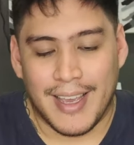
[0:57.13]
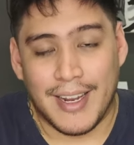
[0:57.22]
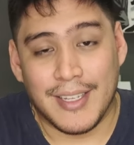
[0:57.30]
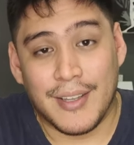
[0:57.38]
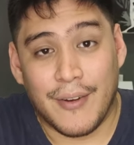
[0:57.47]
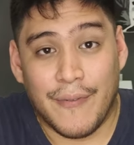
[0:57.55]
It
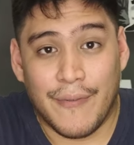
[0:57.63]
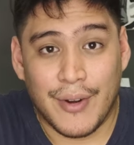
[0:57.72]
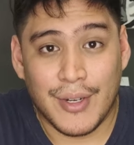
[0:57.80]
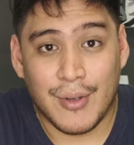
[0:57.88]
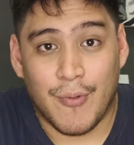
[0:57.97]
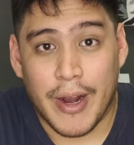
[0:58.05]
is their
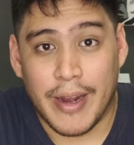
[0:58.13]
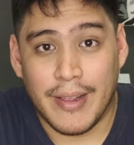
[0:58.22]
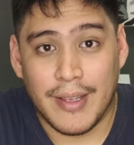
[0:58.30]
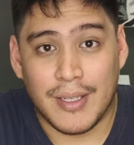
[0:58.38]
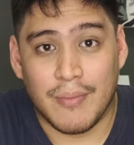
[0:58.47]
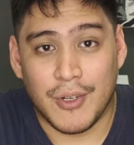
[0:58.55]
first
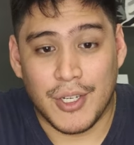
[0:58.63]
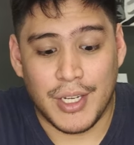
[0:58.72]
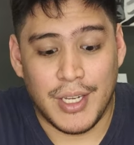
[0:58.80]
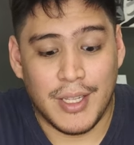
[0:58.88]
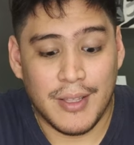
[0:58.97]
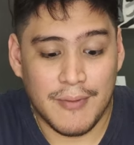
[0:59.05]
wireless
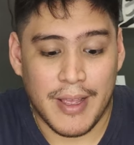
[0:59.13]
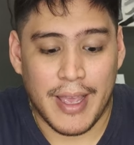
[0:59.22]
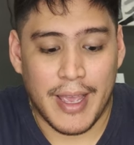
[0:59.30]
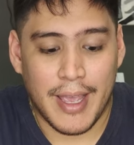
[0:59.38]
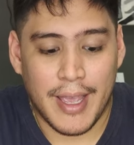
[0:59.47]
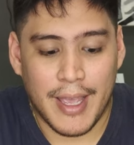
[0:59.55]
machine,
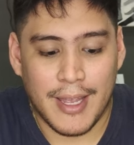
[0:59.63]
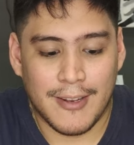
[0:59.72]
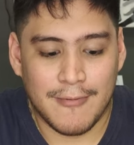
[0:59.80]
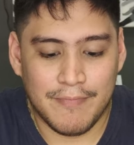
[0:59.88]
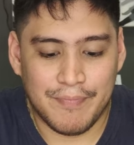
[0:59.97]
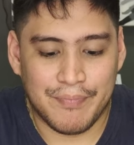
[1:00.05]

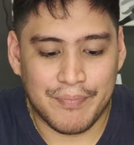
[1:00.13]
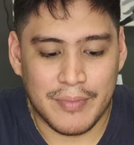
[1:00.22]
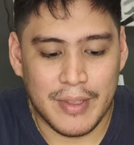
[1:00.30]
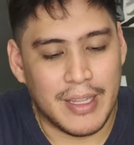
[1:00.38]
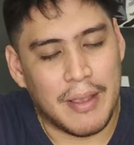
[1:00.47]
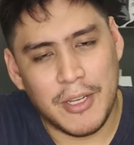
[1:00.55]
and
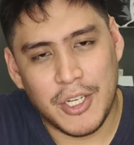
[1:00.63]
let